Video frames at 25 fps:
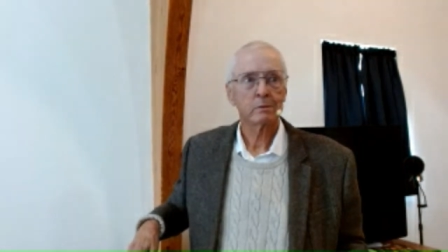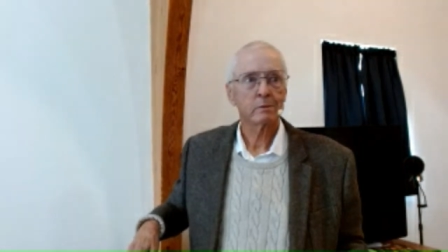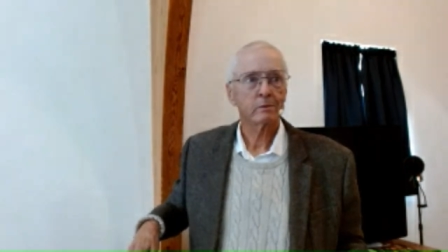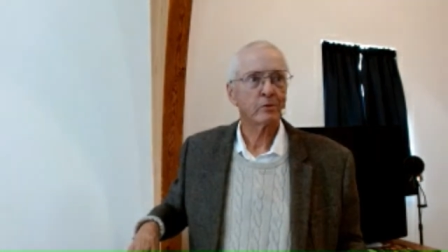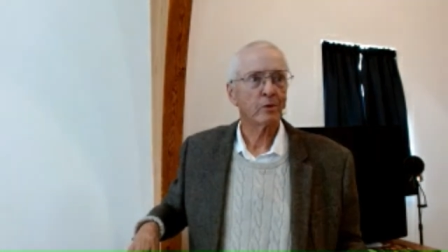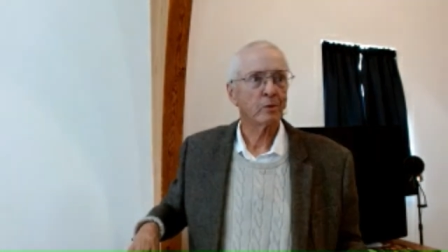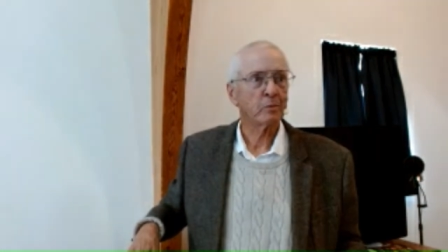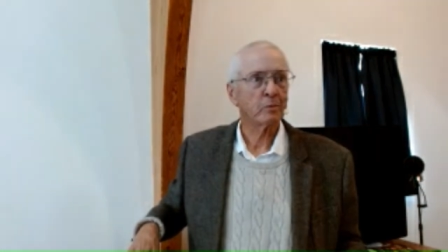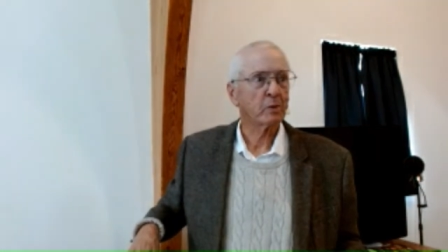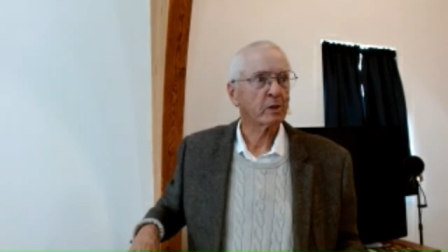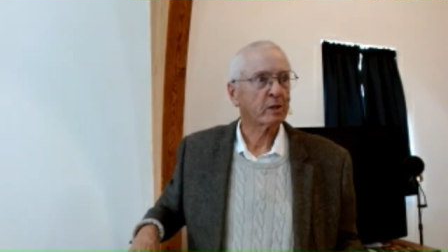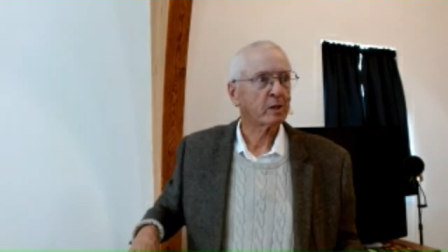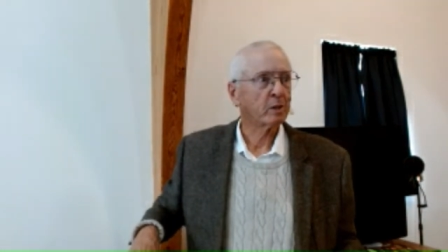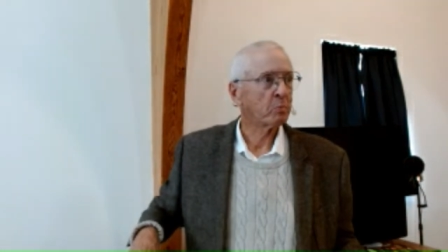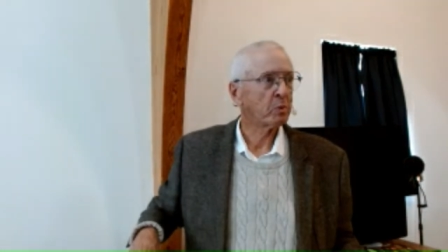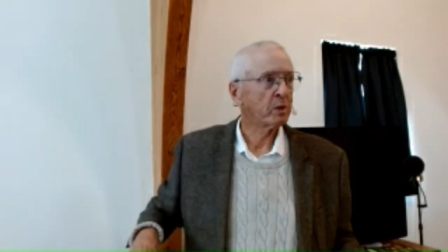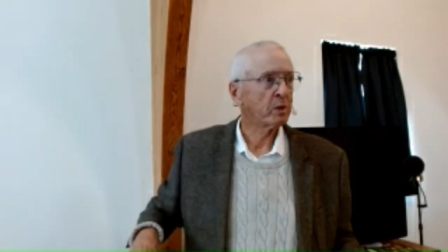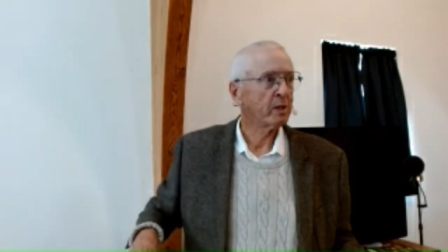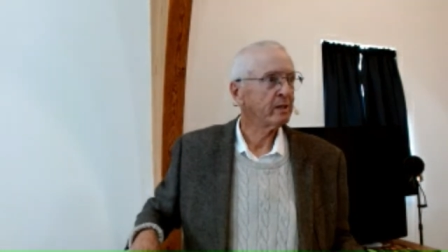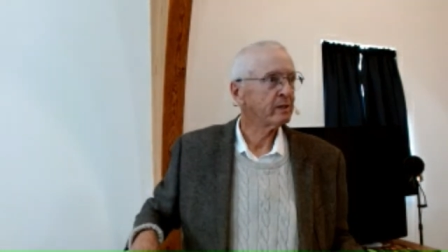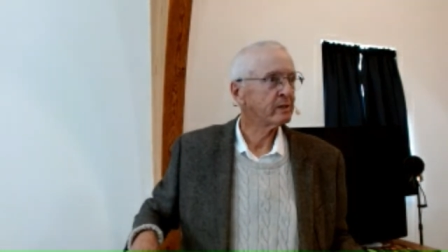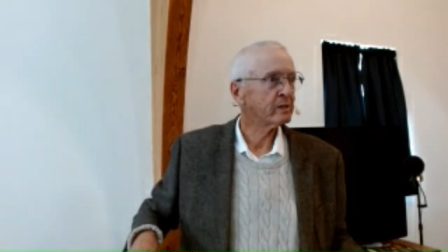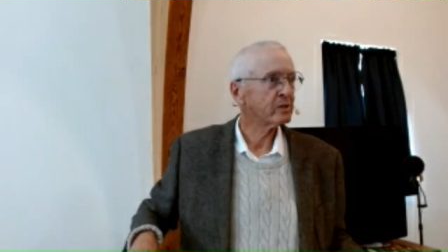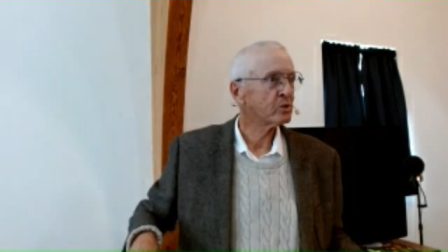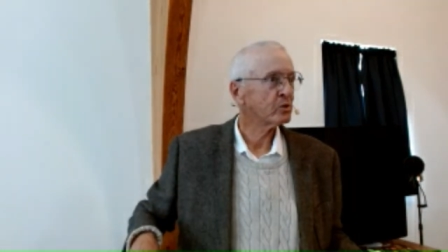from the
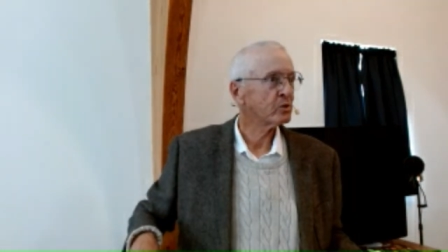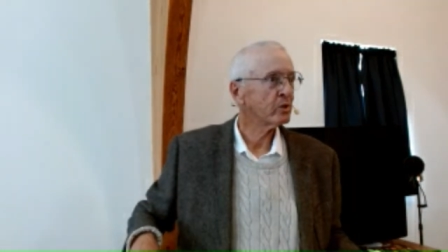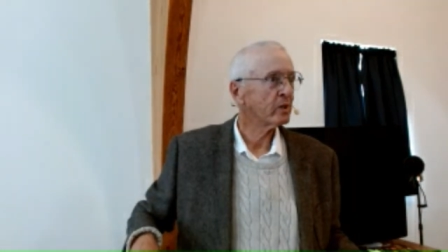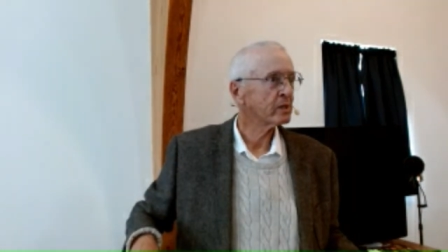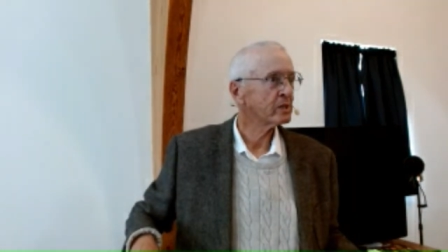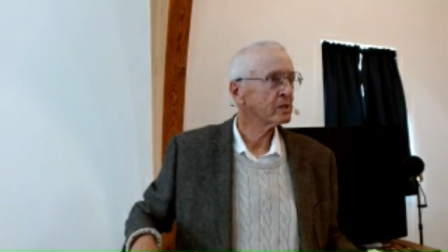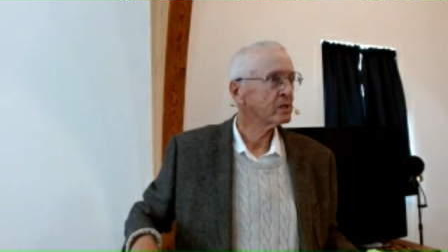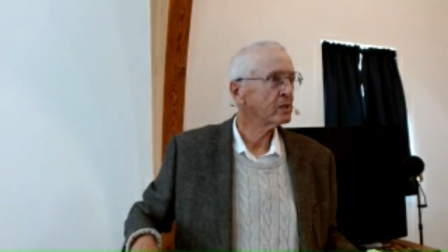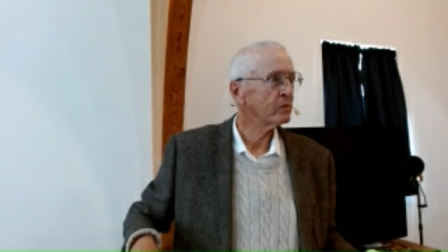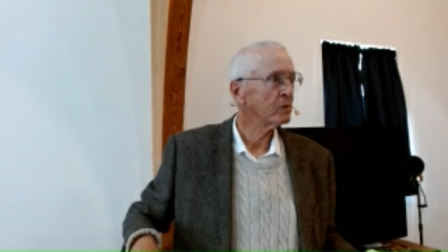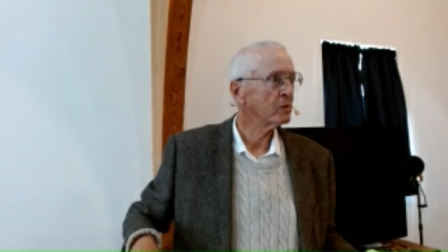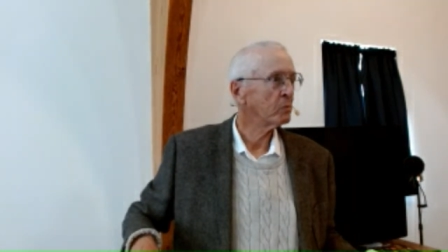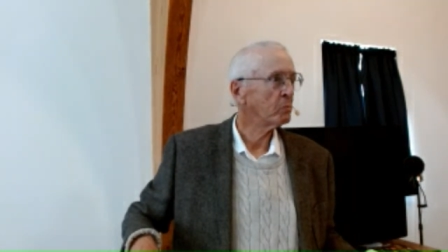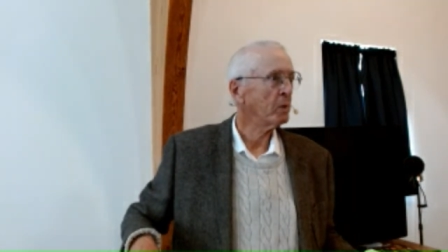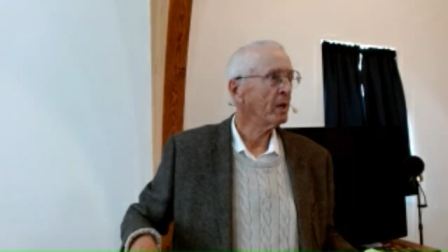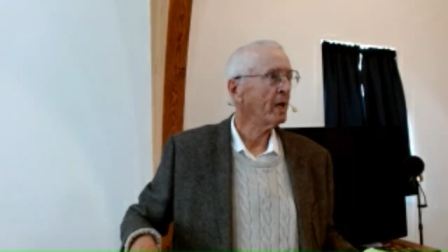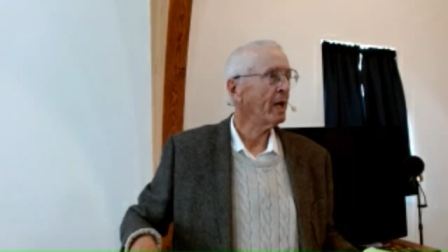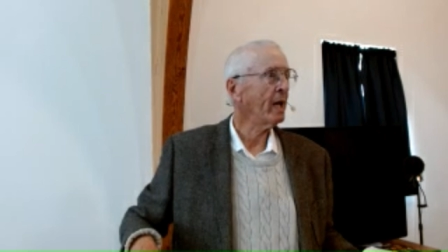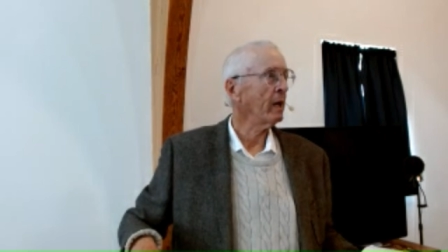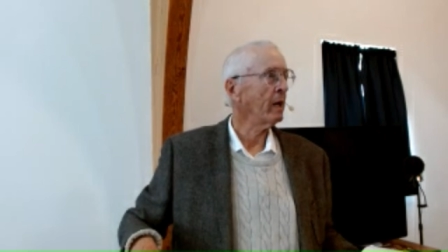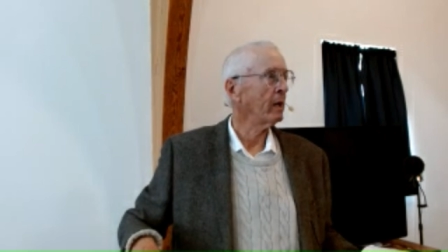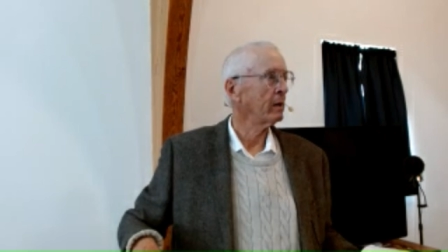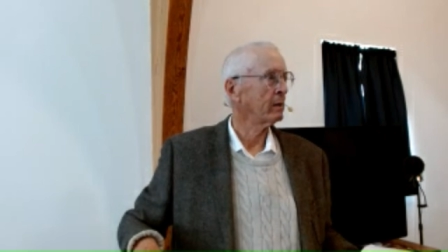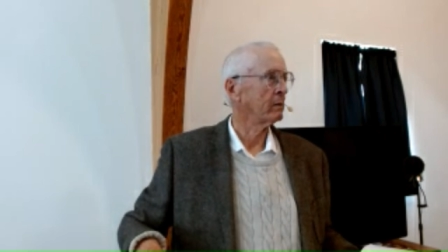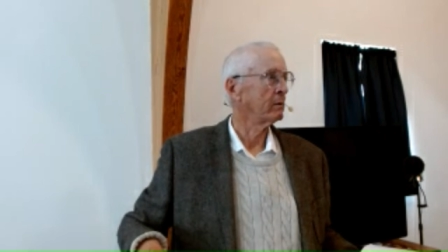complete destruction of the
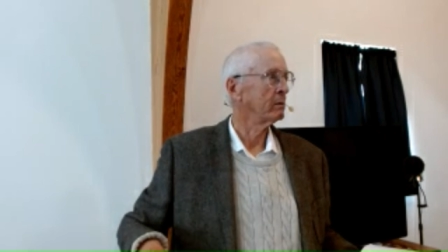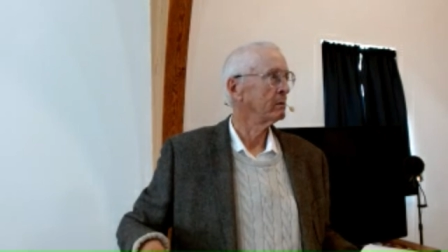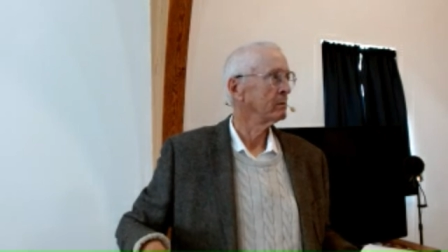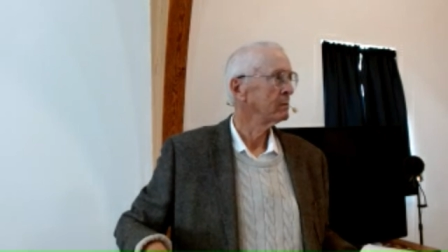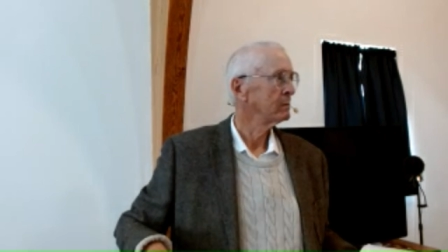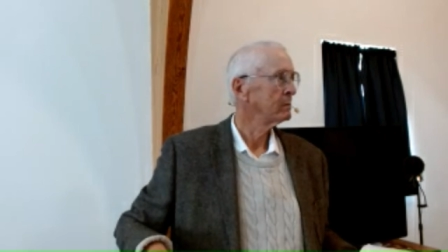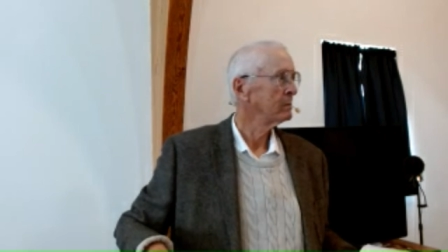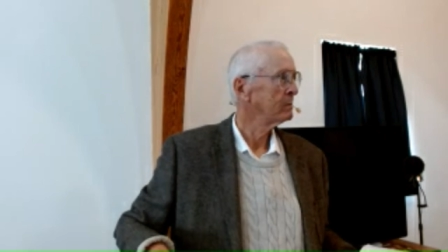planet.